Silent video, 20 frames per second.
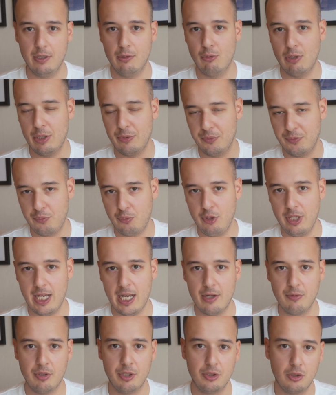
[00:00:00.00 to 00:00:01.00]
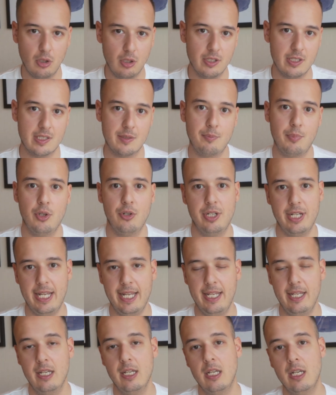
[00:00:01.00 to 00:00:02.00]
around $300 per
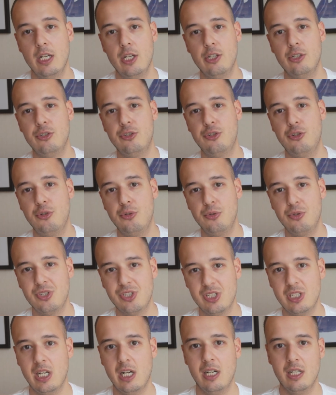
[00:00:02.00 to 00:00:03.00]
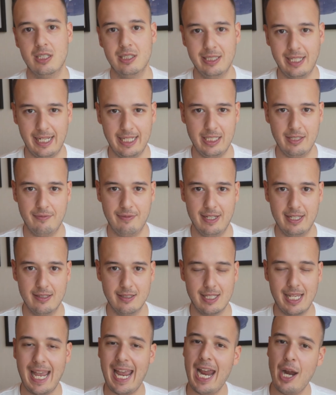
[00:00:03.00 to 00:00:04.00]
day to start native ads.